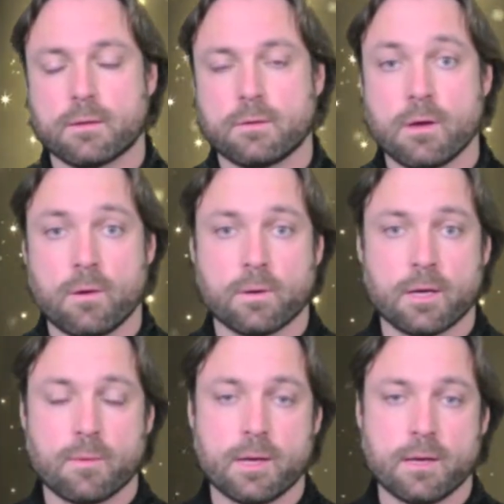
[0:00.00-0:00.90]
know what
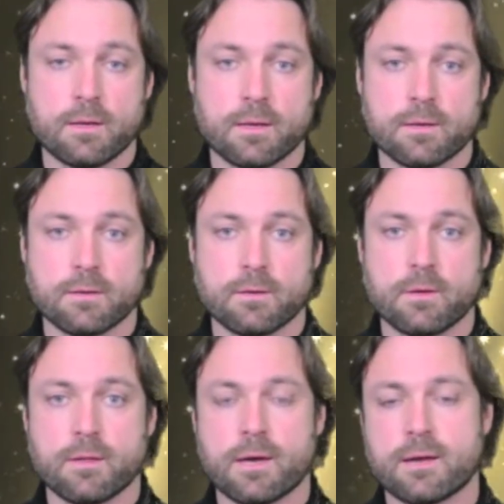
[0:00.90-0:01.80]
I mean, and on
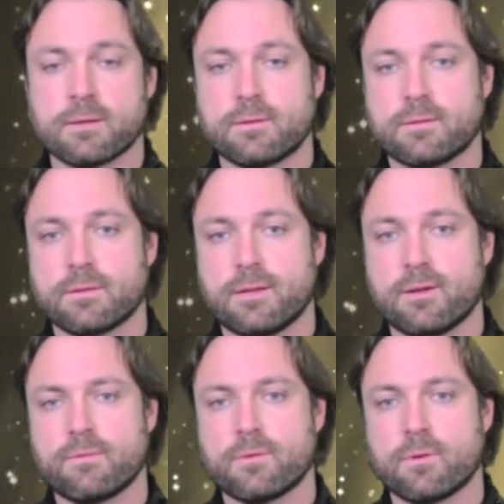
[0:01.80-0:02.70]
the other hand, a
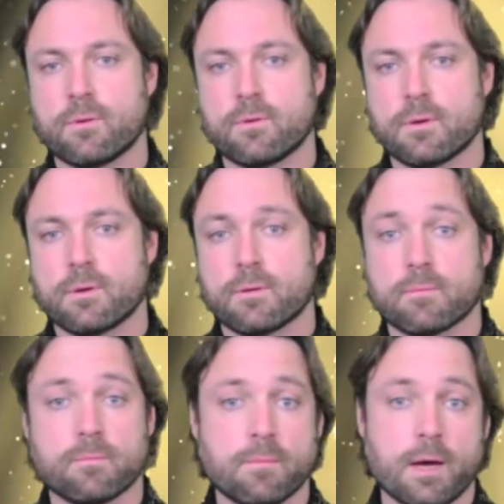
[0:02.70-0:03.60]
lot of you
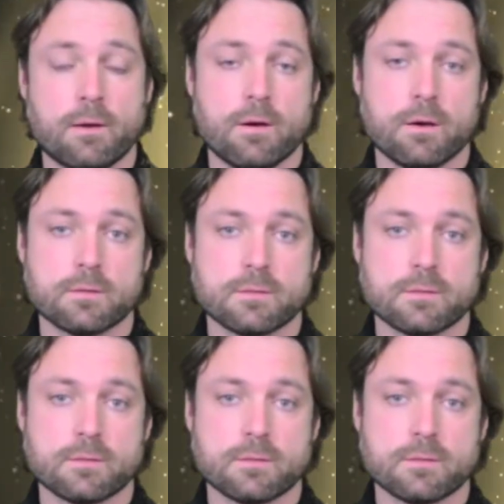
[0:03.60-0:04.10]
might not.